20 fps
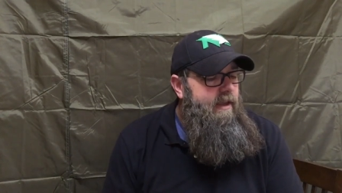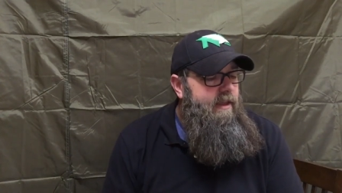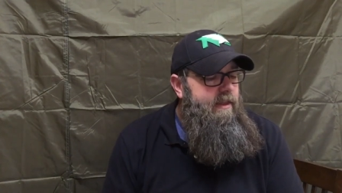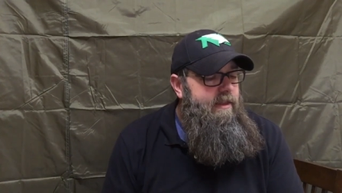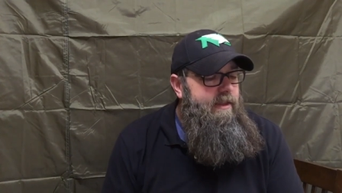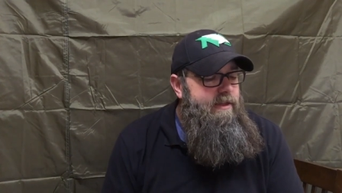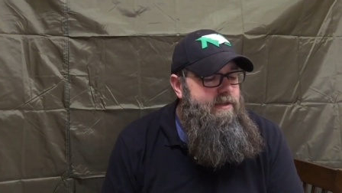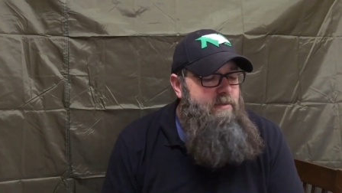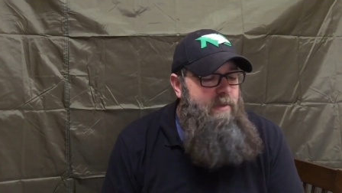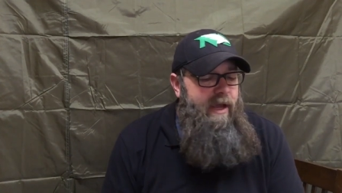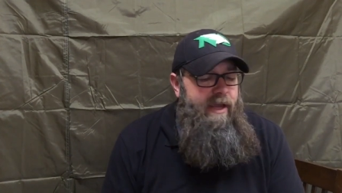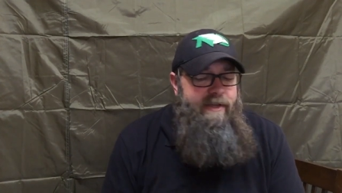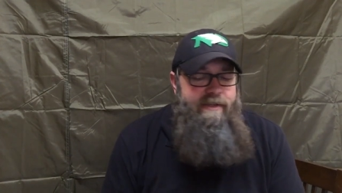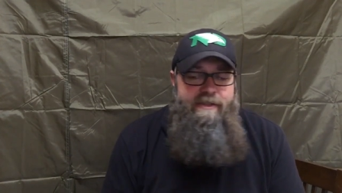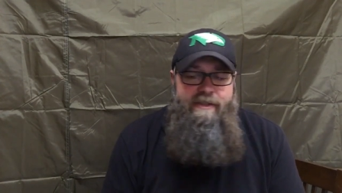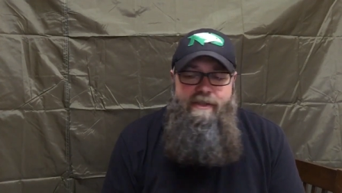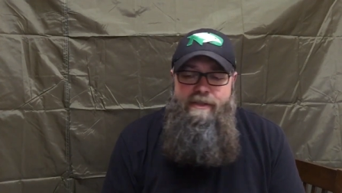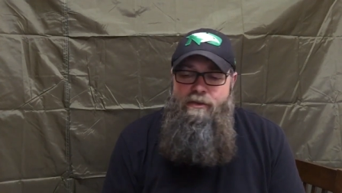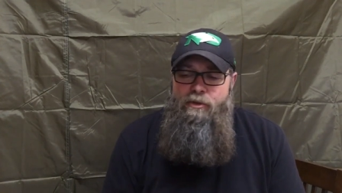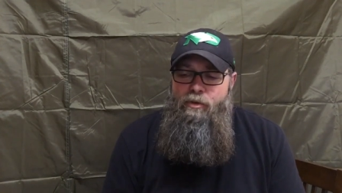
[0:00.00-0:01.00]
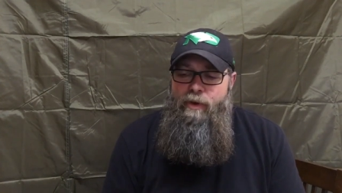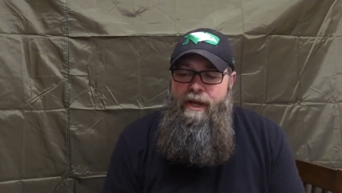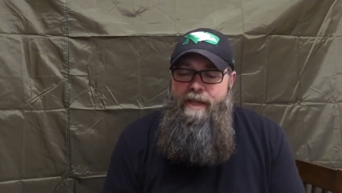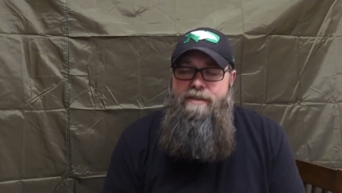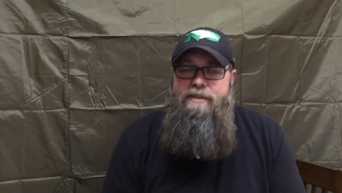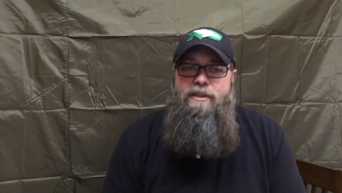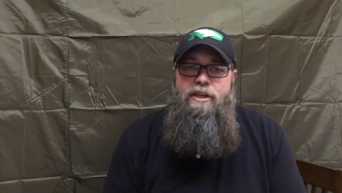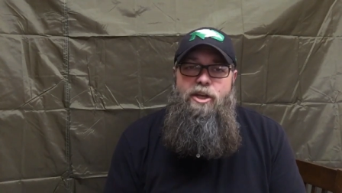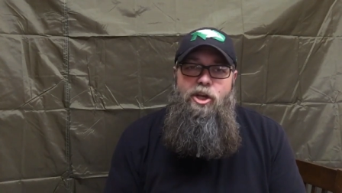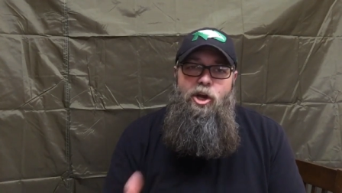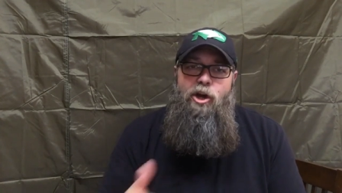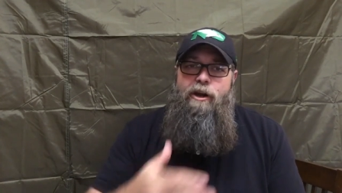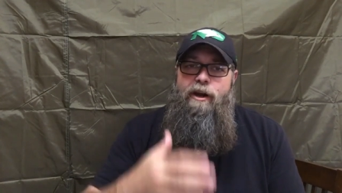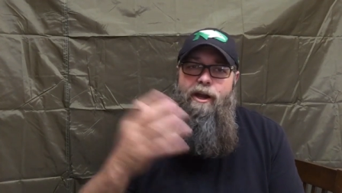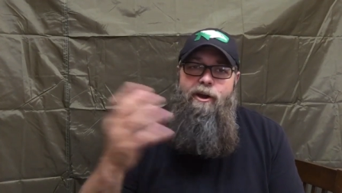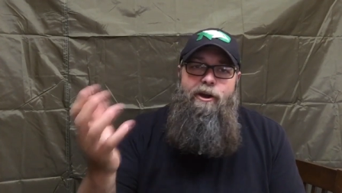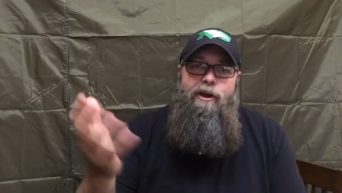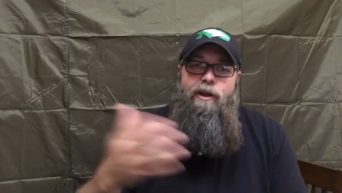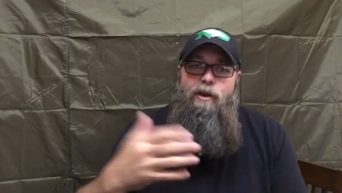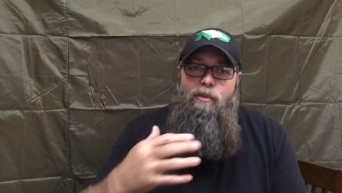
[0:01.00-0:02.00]
these mice and the rest in our
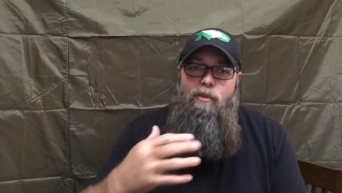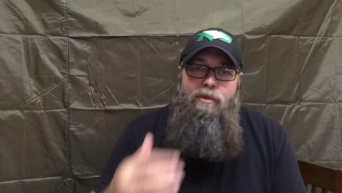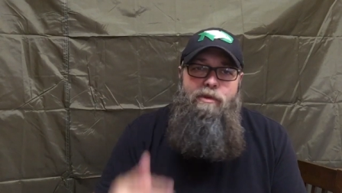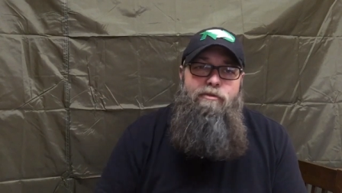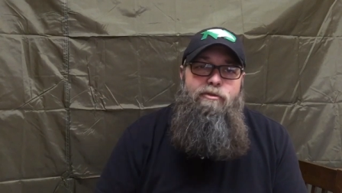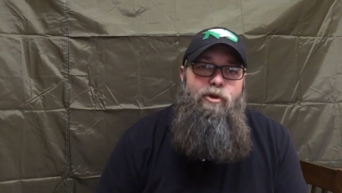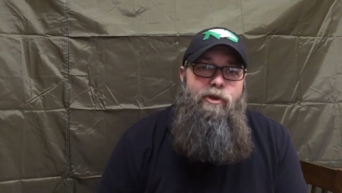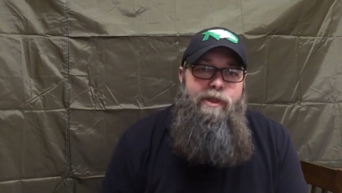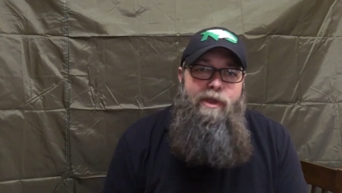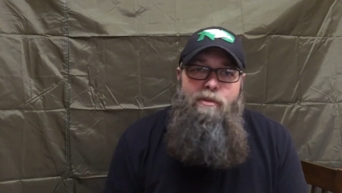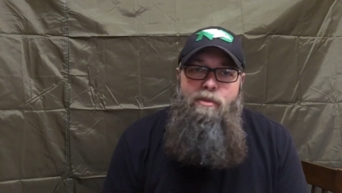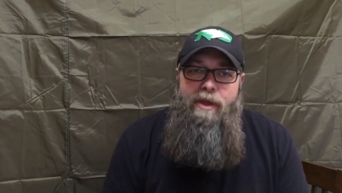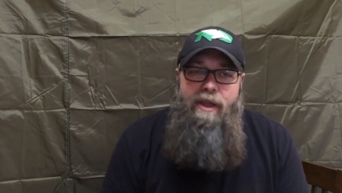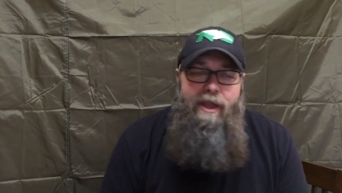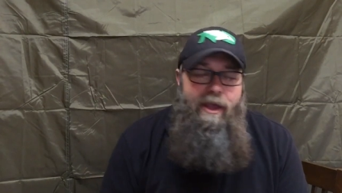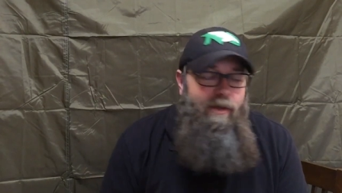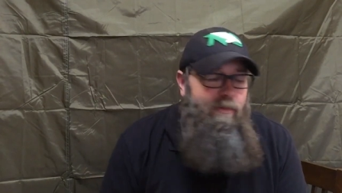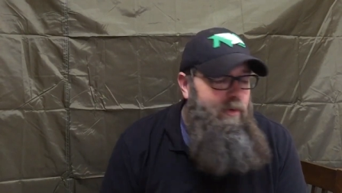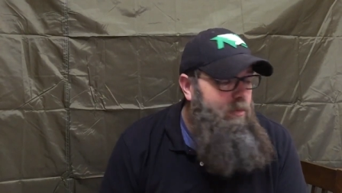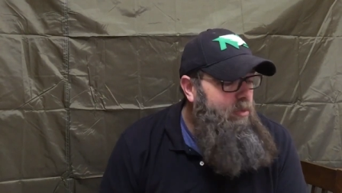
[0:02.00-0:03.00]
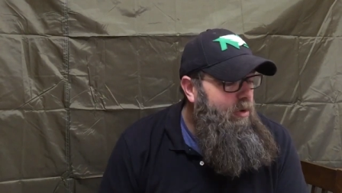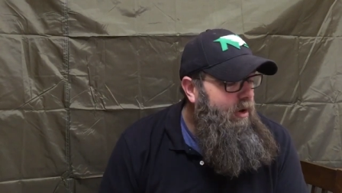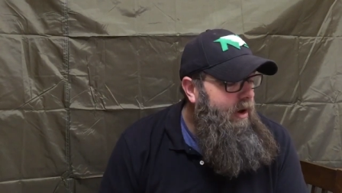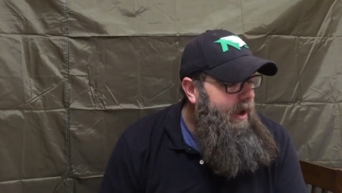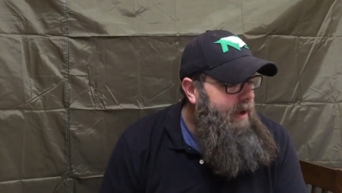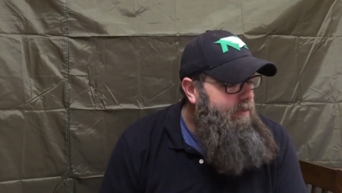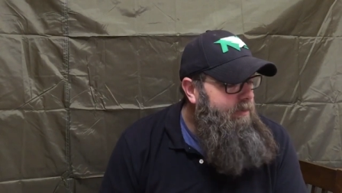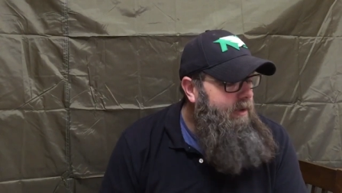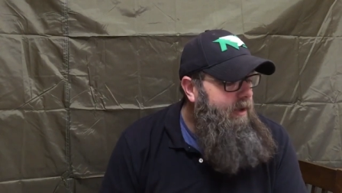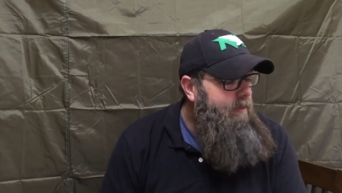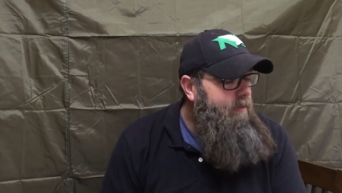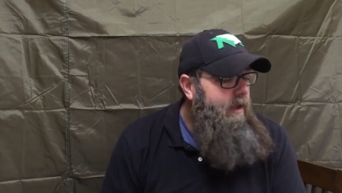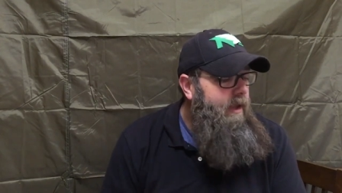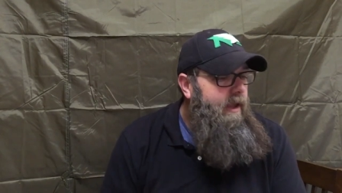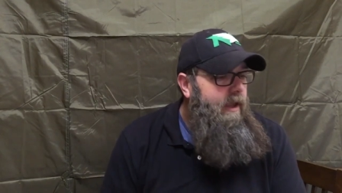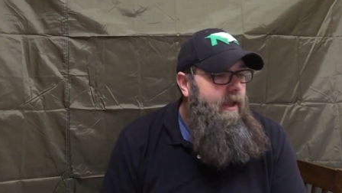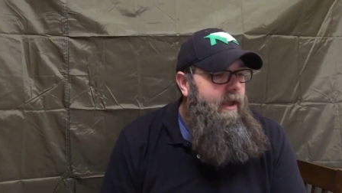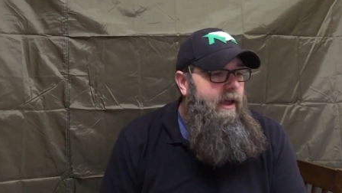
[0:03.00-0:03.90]
area before they become a problem,